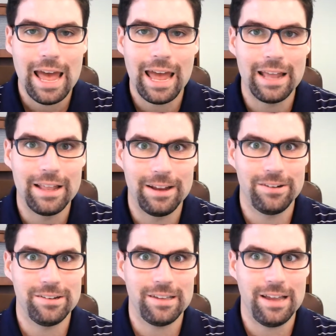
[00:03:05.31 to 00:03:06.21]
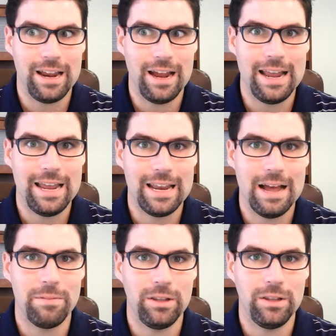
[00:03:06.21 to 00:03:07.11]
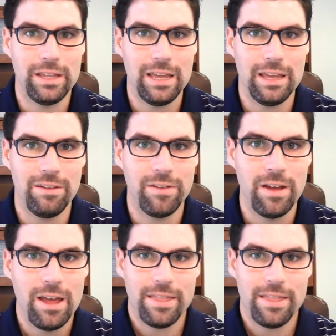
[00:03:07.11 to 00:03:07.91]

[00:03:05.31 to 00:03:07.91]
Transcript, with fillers: and they're just like, I cannot believe